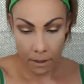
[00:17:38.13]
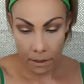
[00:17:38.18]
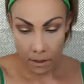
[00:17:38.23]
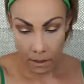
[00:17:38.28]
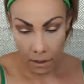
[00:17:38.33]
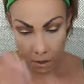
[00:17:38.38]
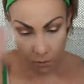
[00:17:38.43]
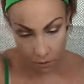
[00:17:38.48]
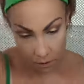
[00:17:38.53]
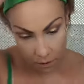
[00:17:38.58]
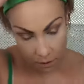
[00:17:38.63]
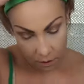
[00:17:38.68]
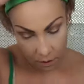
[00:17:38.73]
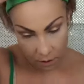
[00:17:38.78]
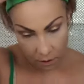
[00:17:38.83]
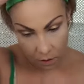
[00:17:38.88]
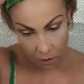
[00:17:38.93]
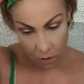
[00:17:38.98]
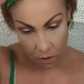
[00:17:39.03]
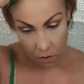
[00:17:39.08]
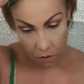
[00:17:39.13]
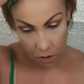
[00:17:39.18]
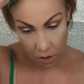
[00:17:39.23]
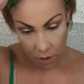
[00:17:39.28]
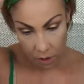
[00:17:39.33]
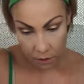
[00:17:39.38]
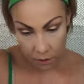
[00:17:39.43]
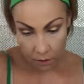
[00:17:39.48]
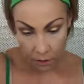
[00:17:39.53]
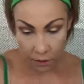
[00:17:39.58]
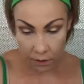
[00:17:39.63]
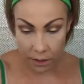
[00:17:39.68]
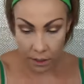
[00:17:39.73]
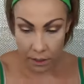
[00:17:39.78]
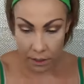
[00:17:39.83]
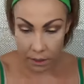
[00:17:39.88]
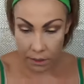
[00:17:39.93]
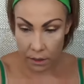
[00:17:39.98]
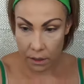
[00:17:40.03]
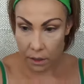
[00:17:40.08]
Now we're gonna go
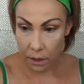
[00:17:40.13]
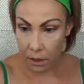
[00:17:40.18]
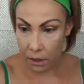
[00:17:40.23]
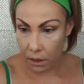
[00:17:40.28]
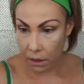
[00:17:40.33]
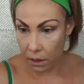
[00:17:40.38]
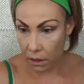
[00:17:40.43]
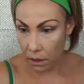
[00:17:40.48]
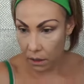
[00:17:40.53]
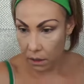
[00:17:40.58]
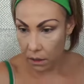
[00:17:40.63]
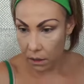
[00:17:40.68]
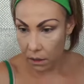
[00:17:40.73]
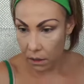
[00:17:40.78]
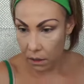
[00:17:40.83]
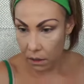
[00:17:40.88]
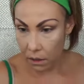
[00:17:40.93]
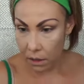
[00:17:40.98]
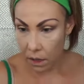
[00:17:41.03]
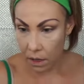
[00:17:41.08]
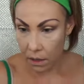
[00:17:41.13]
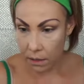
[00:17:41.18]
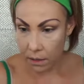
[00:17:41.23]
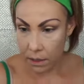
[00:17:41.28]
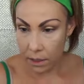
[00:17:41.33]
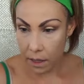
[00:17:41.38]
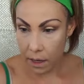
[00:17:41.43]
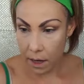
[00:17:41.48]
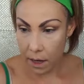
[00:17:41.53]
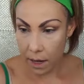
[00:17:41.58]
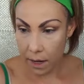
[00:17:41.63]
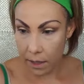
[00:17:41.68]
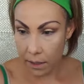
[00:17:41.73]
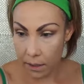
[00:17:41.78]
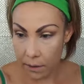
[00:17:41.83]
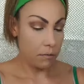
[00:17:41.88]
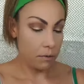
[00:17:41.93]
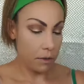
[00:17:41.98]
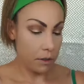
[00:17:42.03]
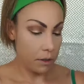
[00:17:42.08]
underneath the
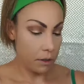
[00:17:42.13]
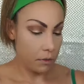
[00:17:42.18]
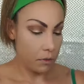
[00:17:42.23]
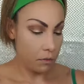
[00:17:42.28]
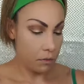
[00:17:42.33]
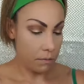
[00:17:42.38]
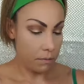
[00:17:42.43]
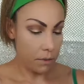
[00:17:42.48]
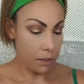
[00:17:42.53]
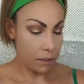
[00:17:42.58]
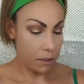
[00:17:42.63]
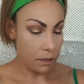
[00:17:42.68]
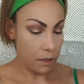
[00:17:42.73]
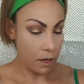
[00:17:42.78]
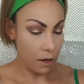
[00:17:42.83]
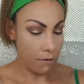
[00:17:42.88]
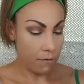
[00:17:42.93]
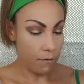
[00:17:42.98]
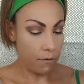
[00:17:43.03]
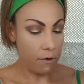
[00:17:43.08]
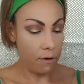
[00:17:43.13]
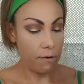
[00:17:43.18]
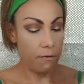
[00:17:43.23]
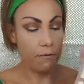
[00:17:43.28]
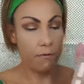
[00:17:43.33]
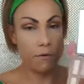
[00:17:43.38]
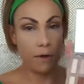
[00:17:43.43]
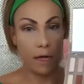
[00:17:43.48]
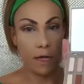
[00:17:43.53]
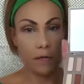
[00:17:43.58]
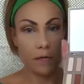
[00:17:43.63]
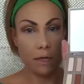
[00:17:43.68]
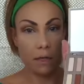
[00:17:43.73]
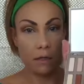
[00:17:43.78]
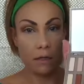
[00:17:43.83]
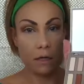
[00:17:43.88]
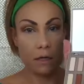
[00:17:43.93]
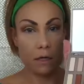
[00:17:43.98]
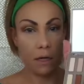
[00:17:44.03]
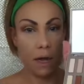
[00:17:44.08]
eye. We're gonna do a mix of Faith
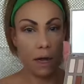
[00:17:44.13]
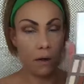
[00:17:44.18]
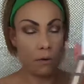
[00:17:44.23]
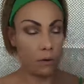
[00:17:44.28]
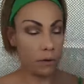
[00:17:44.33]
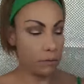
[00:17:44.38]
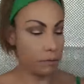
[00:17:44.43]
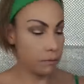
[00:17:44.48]
and Lookout.